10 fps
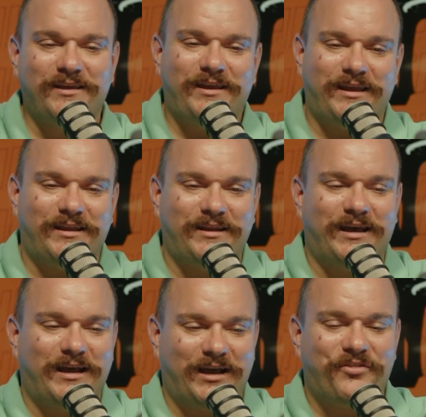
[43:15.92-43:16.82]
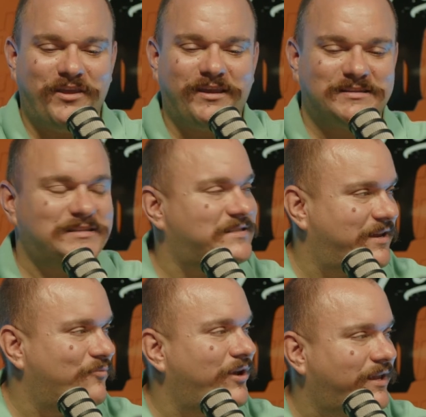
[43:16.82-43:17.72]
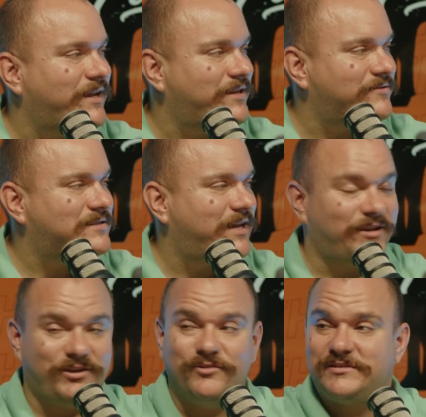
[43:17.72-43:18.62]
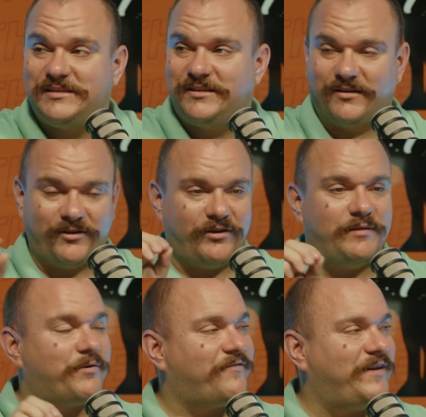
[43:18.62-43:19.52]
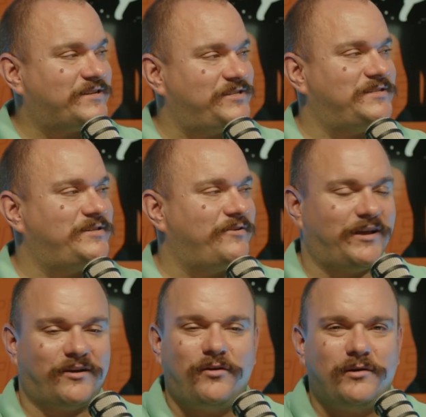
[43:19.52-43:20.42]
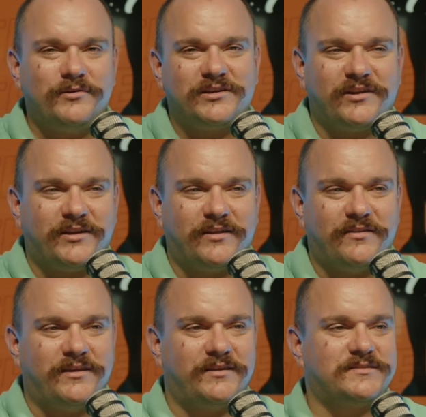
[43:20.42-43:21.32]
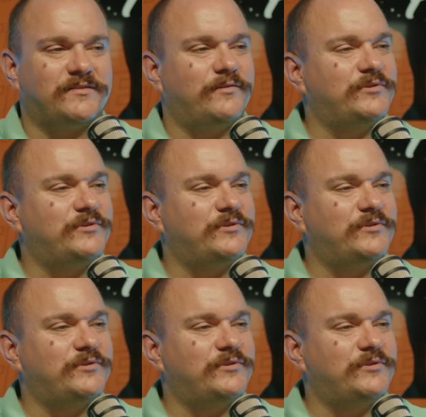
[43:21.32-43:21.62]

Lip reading: And I think it's the same way, like you said. You see the little imperfections and you're like, oh, I wish I'd have done this, or I wish